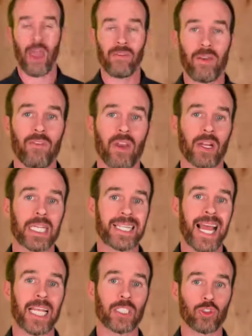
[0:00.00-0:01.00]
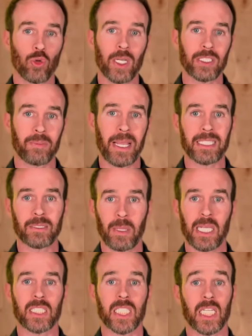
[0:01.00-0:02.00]
you have a very tight joist-based
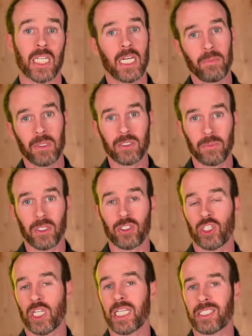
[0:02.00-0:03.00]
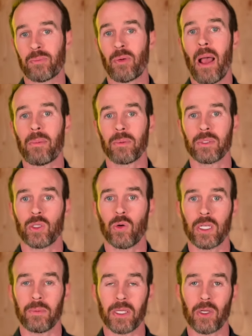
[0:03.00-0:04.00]
spacing, Mitsubishi is probably
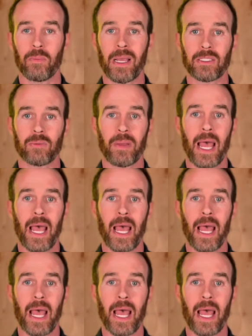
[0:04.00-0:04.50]
going to be your best